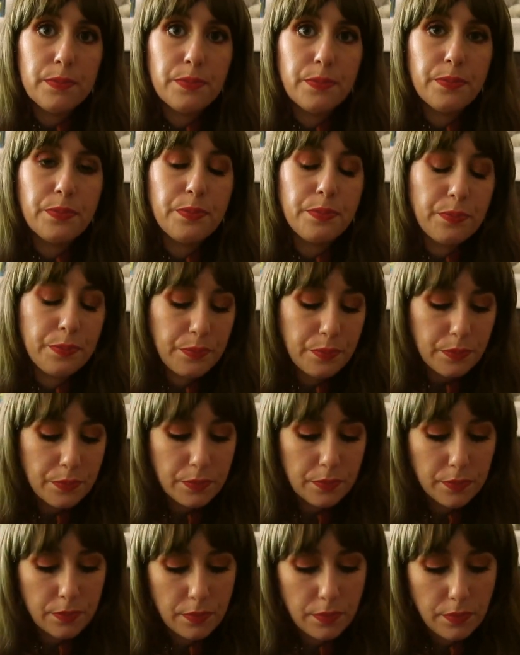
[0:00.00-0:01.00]

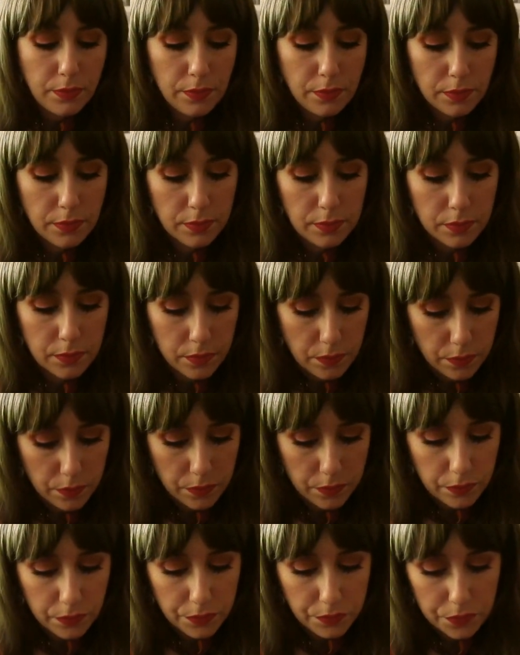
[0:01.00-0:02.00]

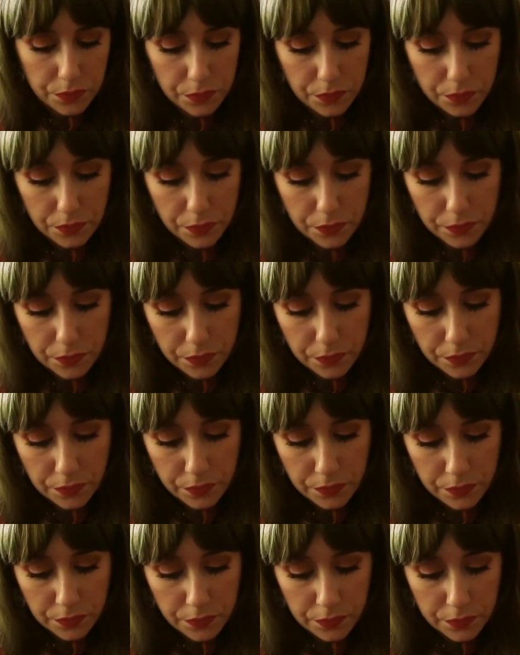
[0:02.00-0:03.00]

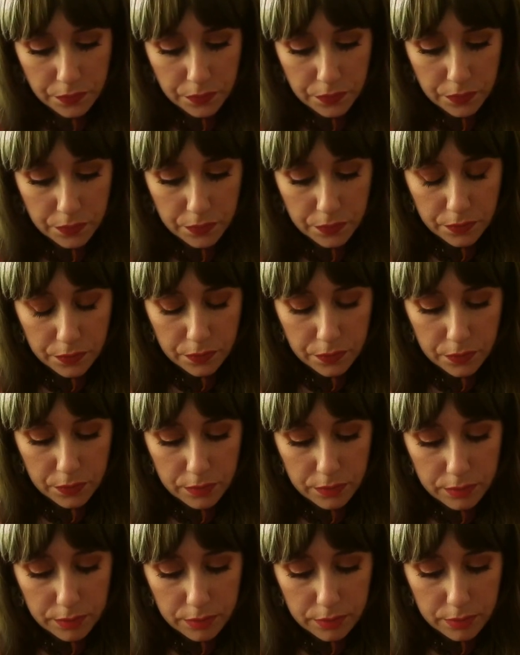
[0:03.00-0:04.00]

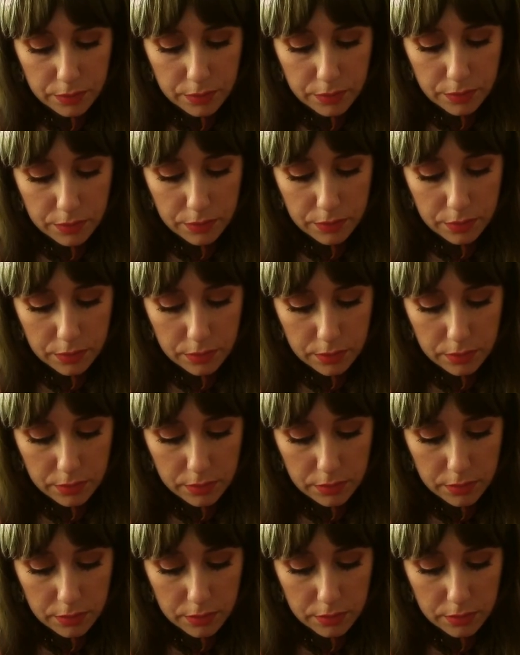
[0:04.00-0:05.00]

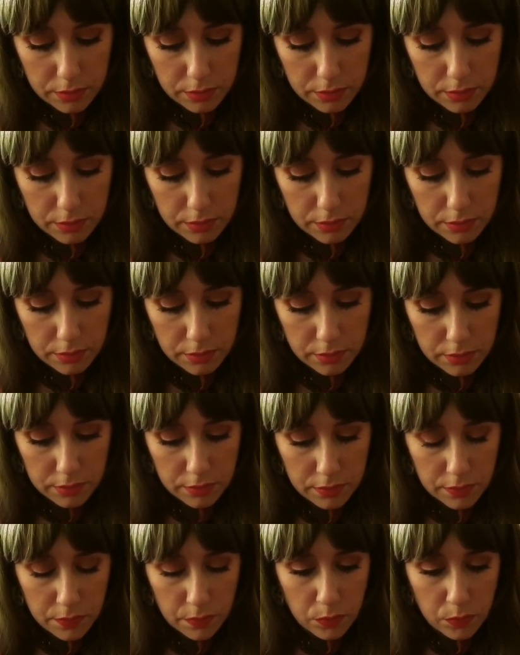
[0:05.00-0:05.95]
Nobody speaks.